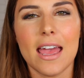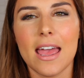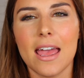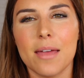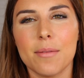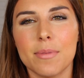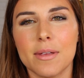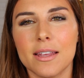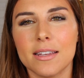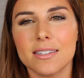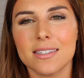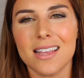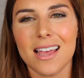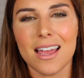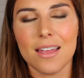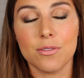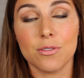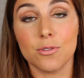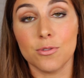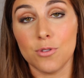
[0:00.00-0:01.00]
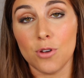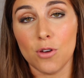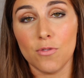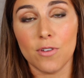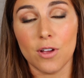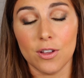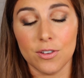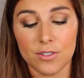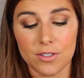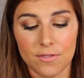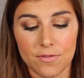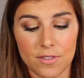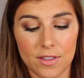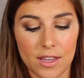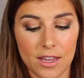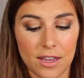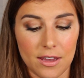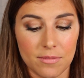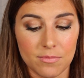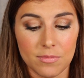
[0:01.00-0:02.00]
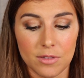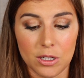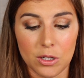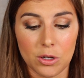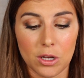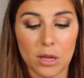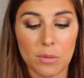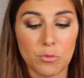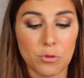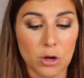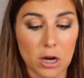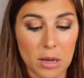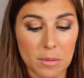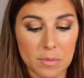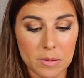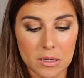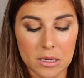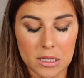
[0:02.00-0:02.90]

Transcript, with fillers: And because that, through no fault of the little gumdrop,